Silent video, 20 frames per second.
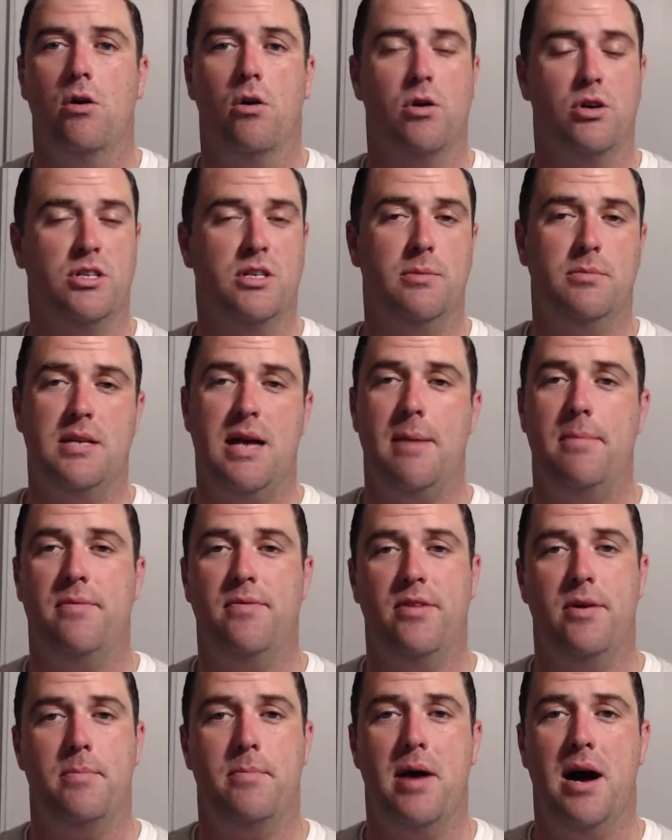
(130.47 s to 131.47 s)
or some
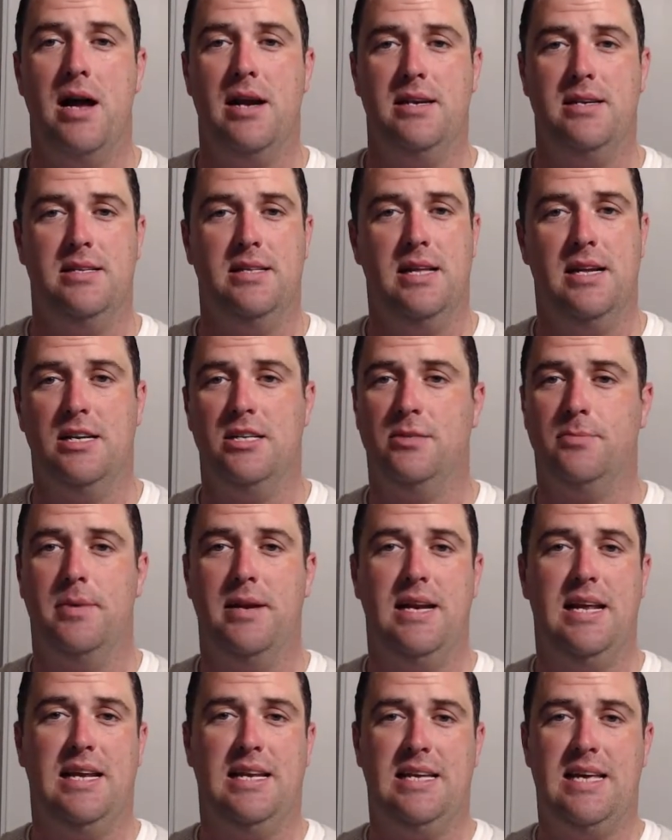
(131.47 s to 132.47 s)
type of their body that has been